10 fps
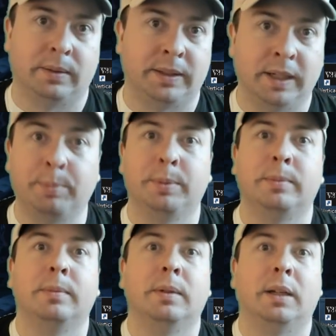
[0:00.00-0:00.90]
Yep,
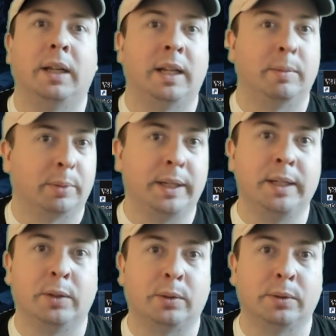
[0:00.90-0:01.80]
a plain
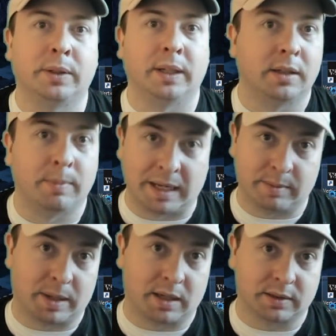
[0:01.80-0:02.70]
old command
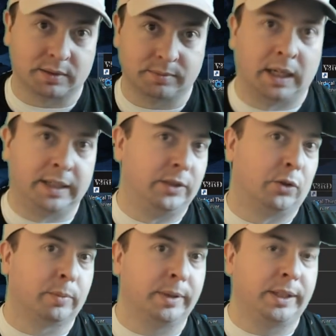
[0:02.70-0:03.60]
box. And
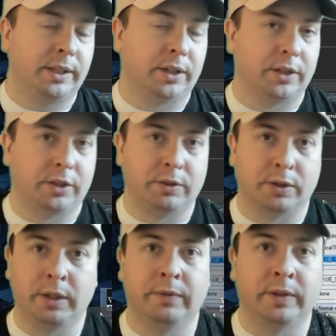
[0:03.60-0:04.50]
normally you
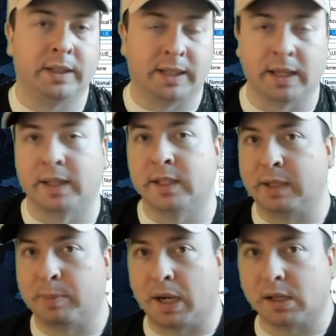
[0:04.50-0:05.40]
don't even get this
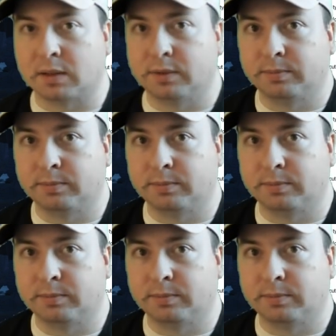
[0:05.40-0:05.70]
box.